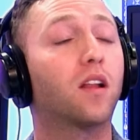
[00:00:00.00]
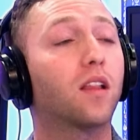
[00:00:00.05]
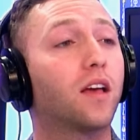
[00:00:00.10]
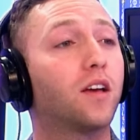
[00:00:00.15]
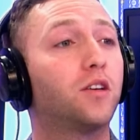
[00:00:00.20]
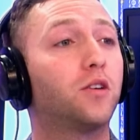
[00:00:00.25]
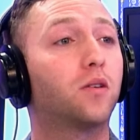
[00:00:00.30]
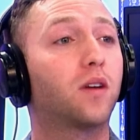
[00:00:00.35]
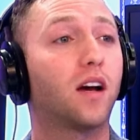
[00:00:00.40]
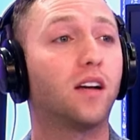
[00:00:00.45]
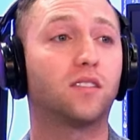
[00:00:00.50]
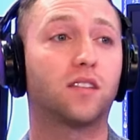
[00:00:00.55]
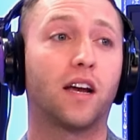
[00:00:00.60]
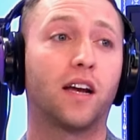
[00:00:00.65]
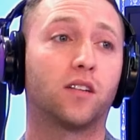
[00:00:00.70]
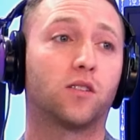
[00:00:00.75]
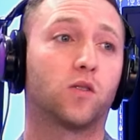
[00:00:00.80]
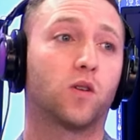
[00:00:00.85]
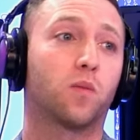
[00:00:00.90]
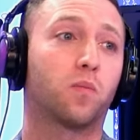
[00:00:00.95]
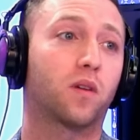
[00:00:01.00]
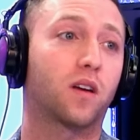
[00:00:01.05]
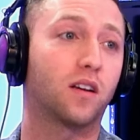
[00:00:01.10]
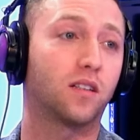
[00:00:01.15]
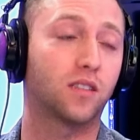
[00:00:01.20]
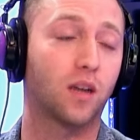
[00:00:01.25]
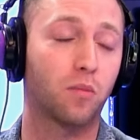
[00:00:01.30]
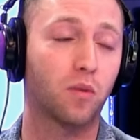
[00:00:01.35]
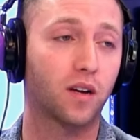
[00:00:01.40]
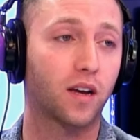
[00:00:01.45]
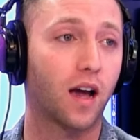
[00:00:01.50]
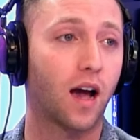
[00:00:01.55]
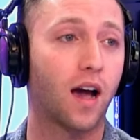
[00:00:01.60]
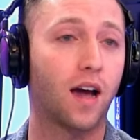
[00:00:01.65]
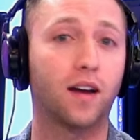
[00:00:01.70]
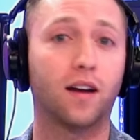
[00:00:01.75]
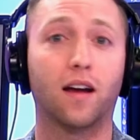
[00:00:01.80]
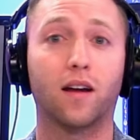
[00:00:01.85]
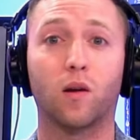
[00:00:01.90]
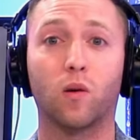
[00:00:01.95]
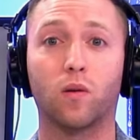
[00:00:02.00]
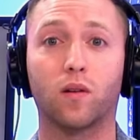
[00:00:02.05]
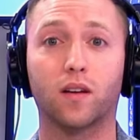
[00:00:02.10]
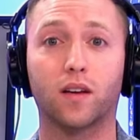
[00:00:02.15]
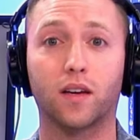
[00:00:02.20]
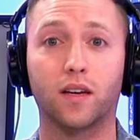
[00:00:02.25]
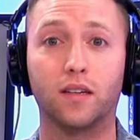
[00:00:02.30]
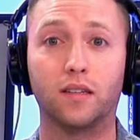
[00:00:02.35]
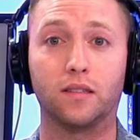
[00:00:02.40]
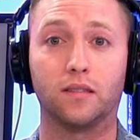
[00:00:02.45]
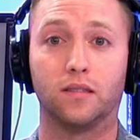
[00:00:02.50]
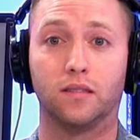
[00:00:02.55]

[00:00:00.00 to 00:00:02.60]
let you guys answer it because I'm a guy and I don't want to get